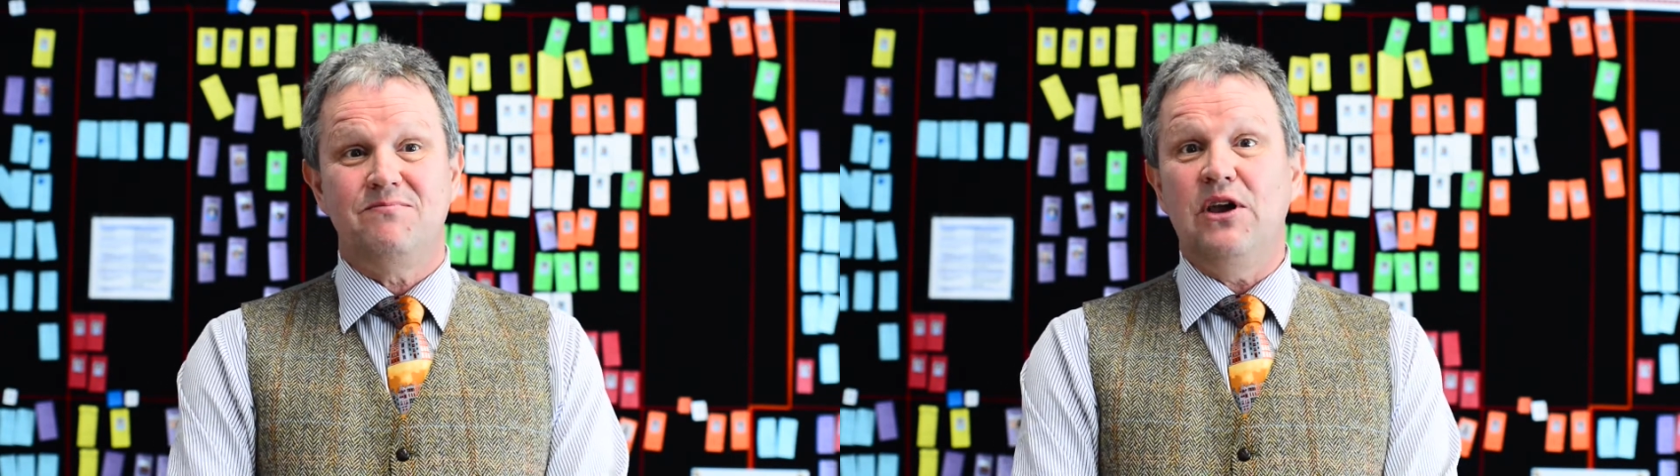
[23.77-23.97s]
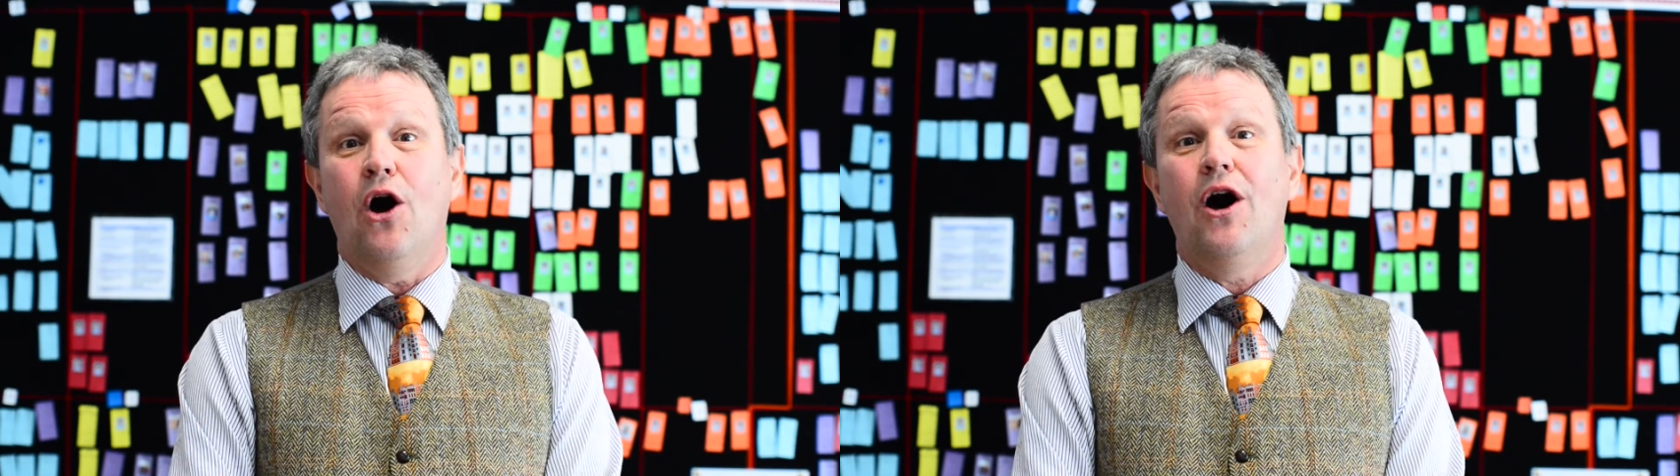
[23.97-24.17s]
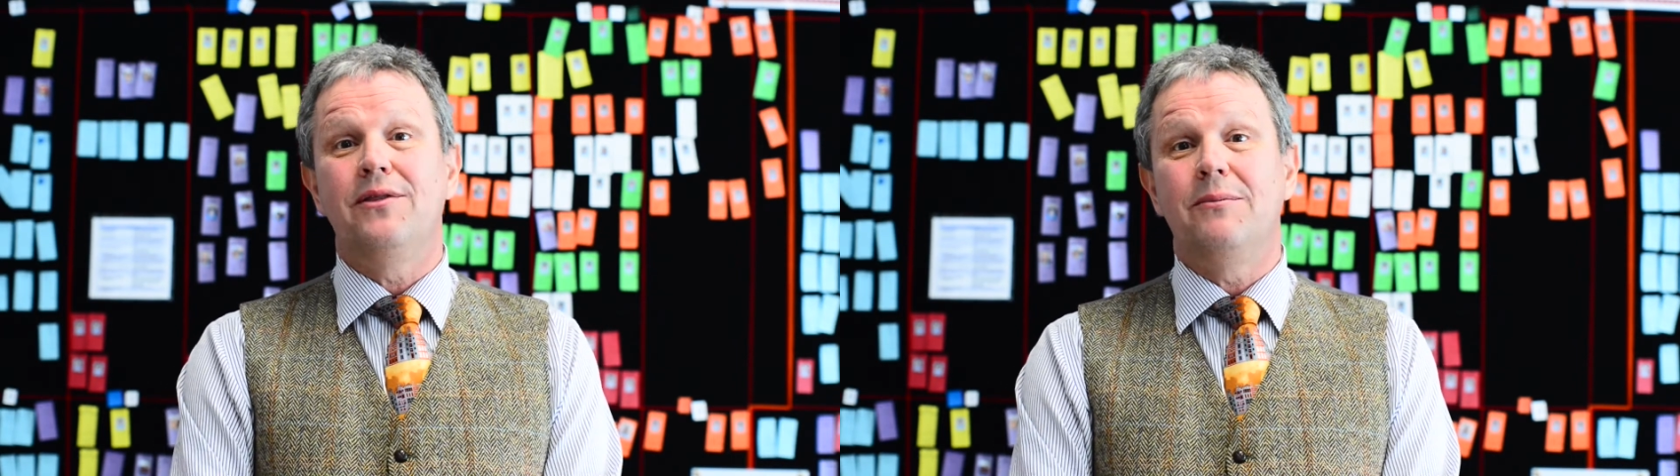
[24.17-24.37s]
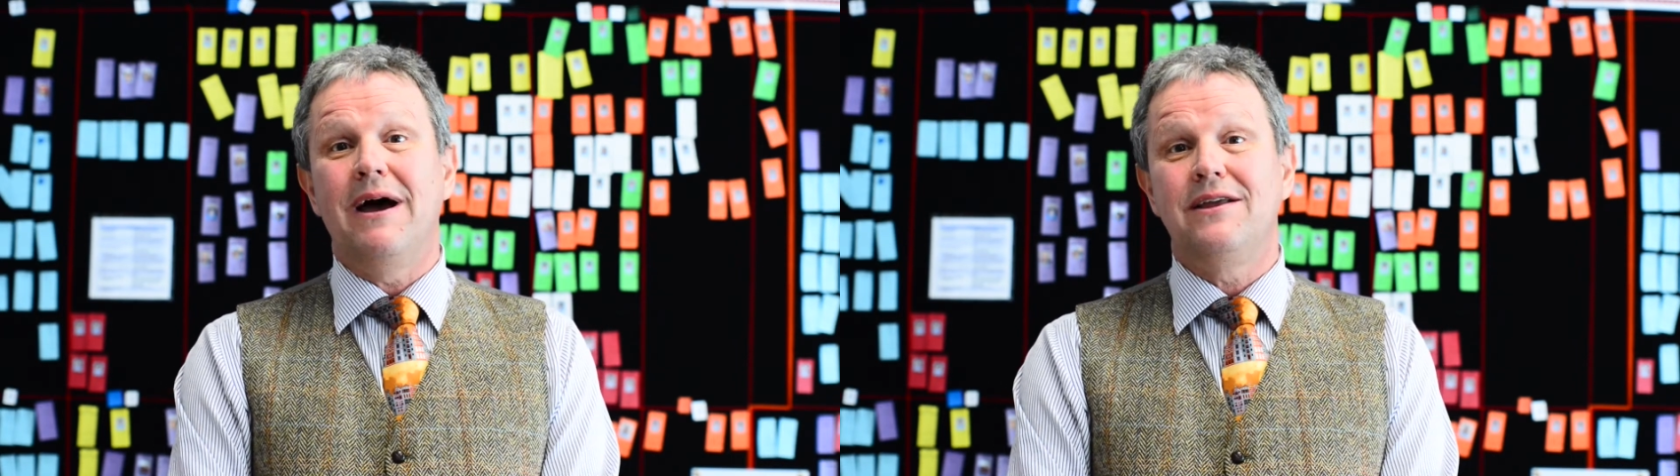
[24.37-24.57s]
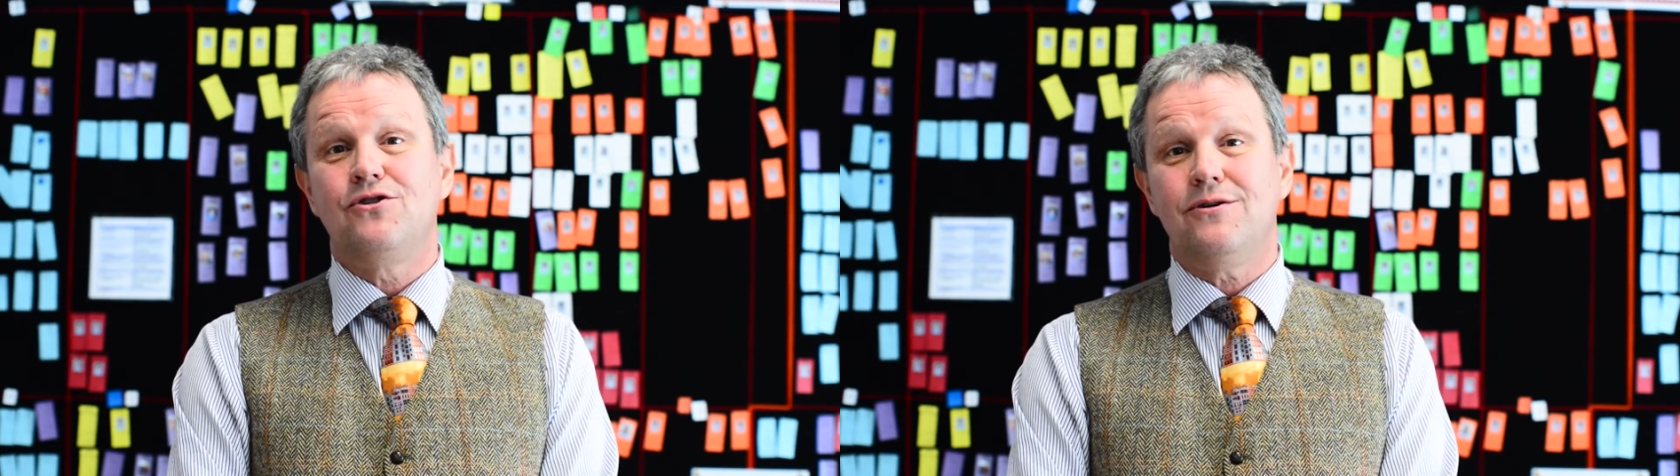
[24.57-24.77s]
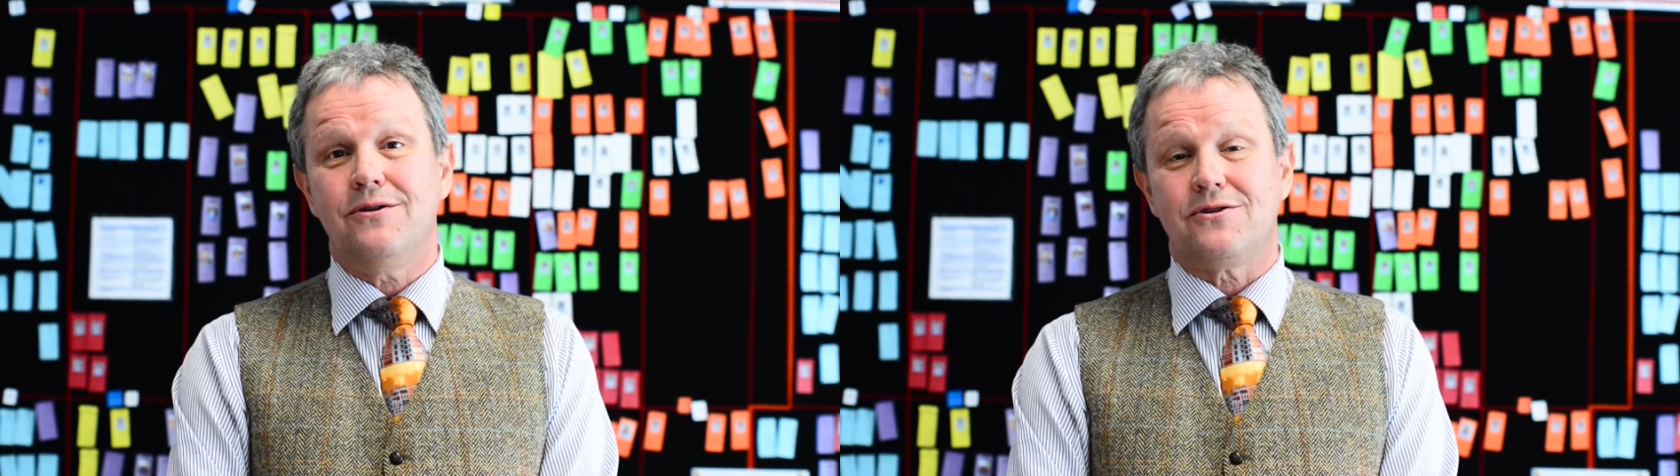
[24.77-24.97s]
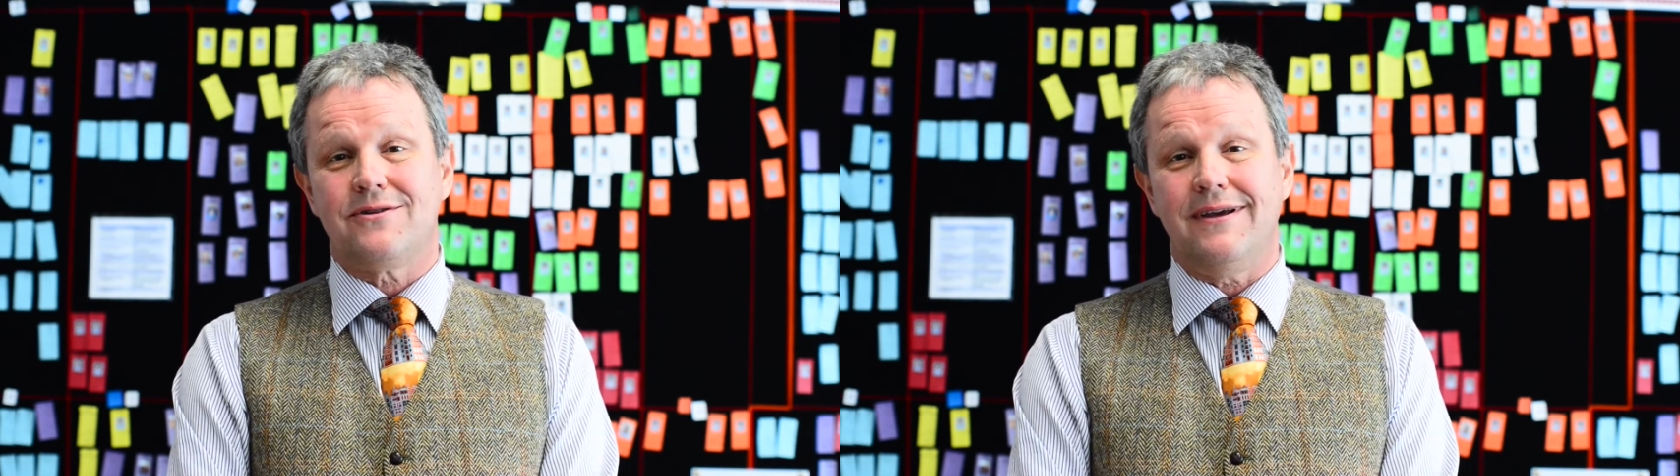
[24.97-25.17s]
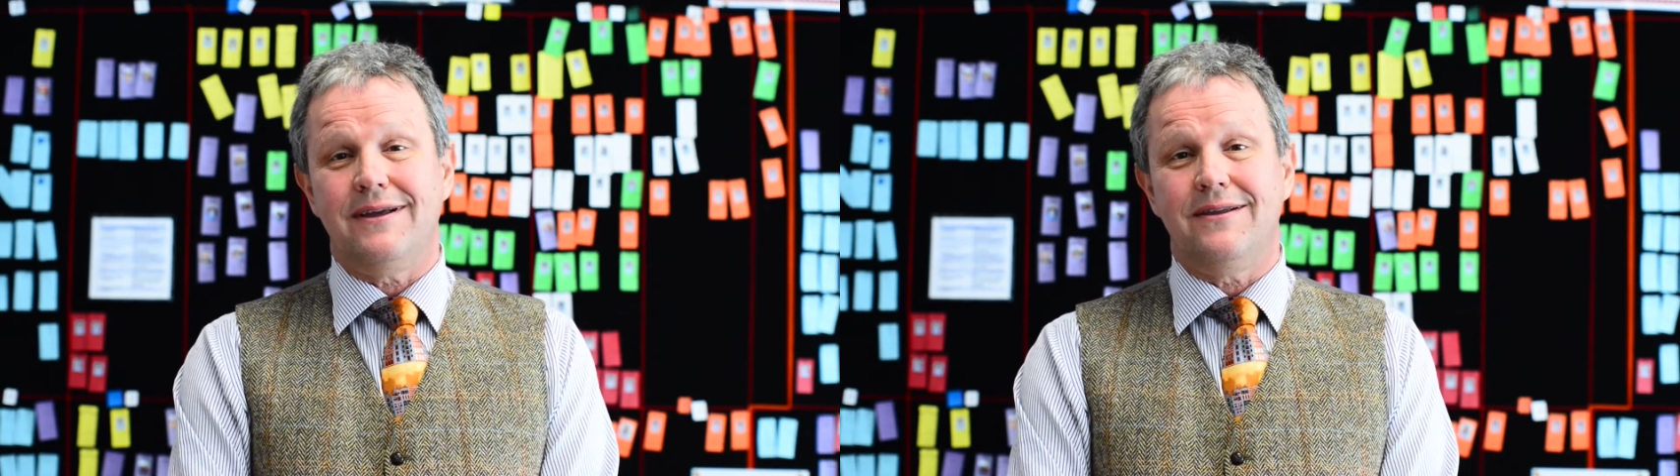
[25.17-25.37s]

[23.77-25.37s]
behind the main church there,